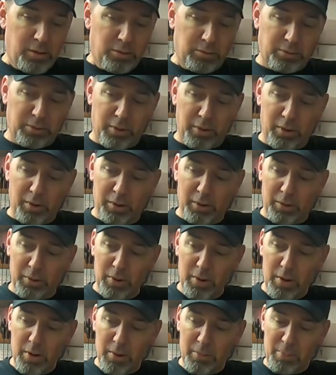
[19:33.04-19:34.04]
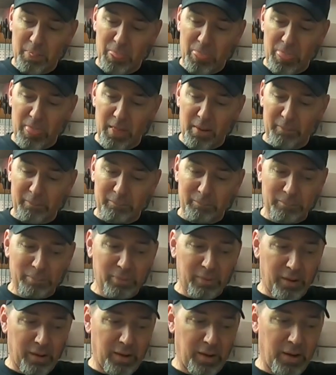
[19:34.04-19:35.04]
So
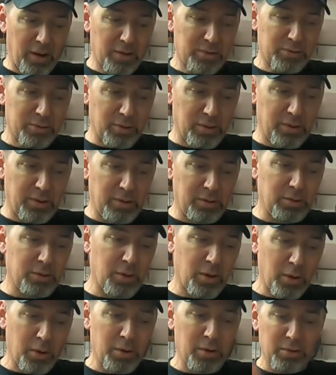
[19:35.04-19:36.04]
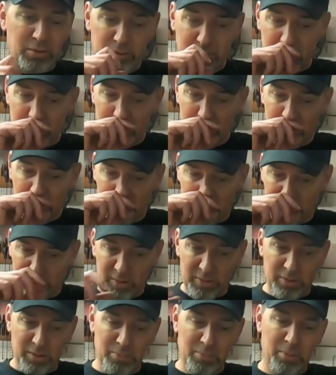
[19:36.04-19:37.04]
I actually noticed
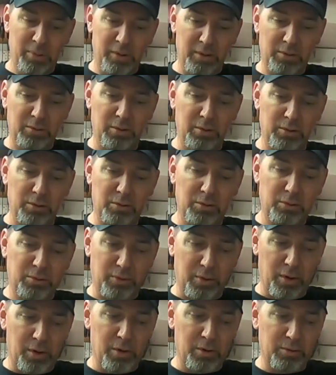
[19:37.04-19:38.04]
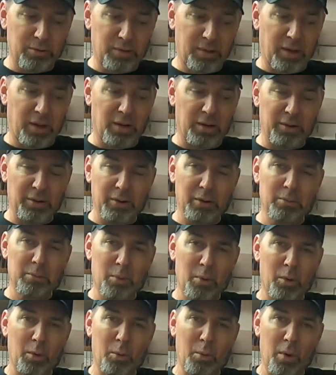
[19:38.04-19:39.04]
that the piston skirts had a little
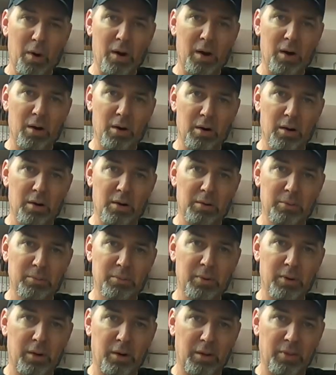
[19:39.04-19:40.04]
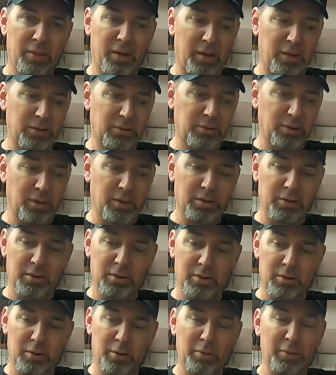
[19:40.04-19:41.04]
more wear on them on that
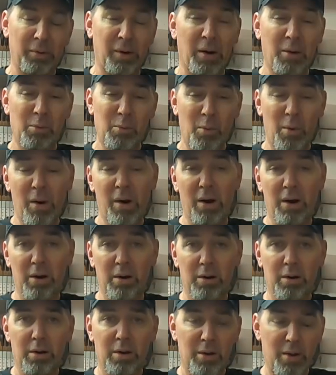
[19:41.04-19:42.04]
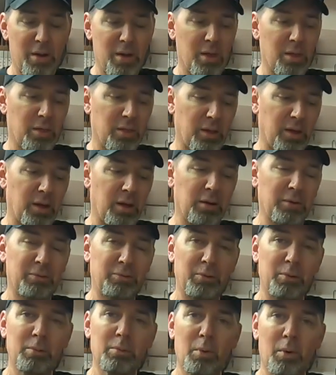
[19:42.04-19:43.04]
cylinder, or not wear. They had a
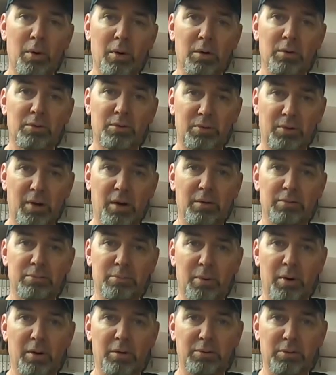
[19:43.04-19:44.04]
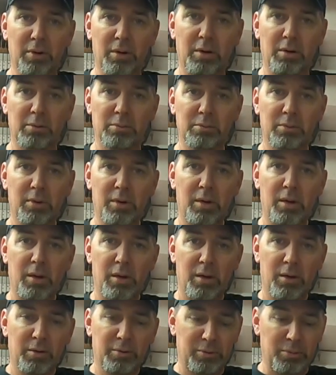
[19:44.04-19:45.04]
few more scuff marks on them
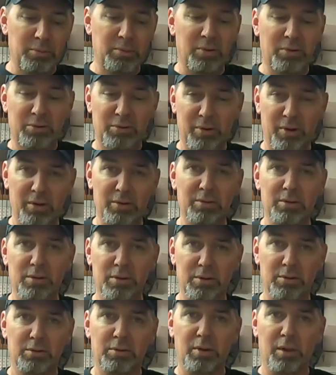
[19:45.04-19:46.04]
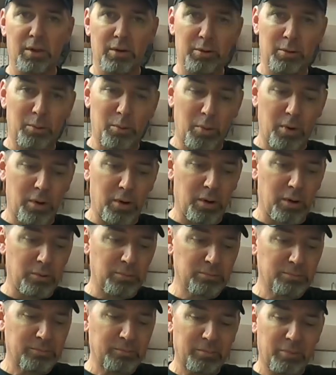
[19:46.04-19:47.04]
from just touching the cylinder
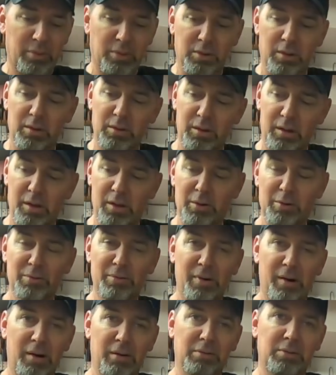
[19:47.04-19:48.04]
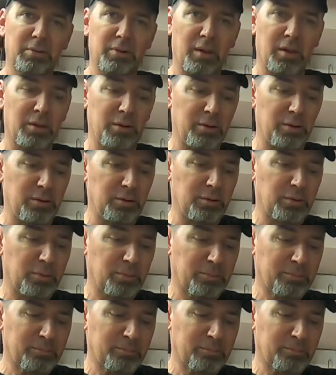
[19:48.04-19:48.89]
wall than the other 5 cylinders.